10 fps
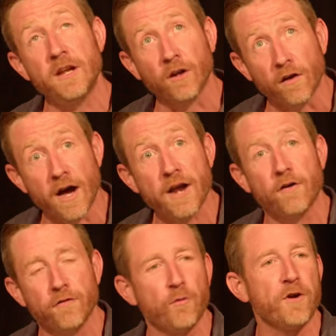in light
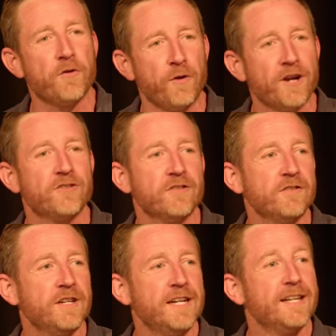of the resurrection,
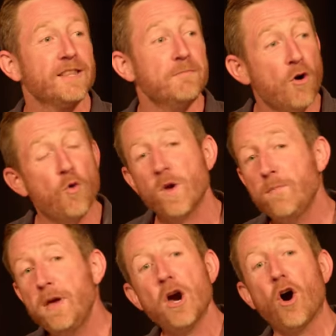the more we
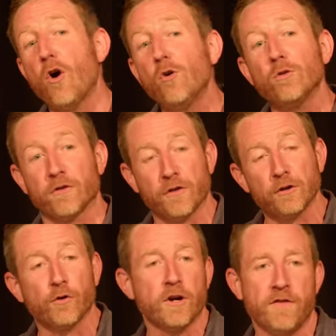behold the
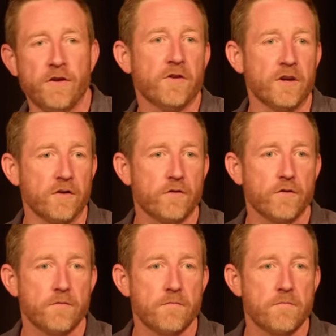glory of these things,
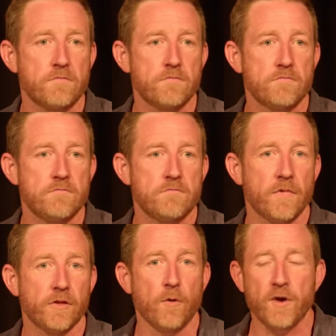
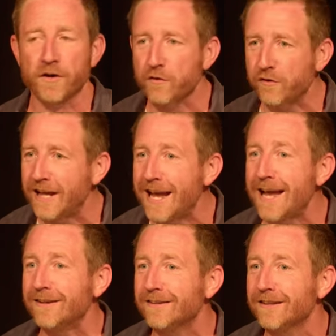the more we
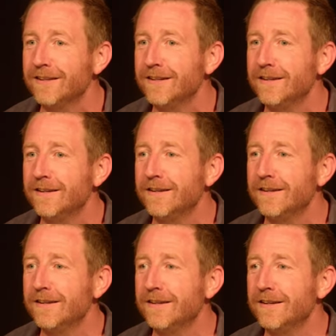understand
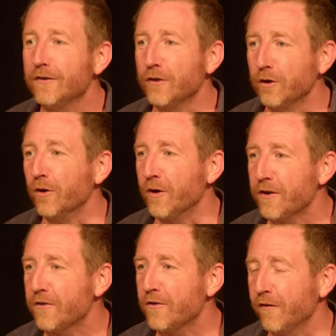the
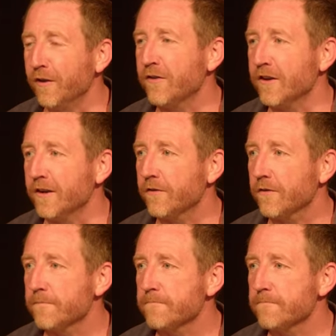glories of these things.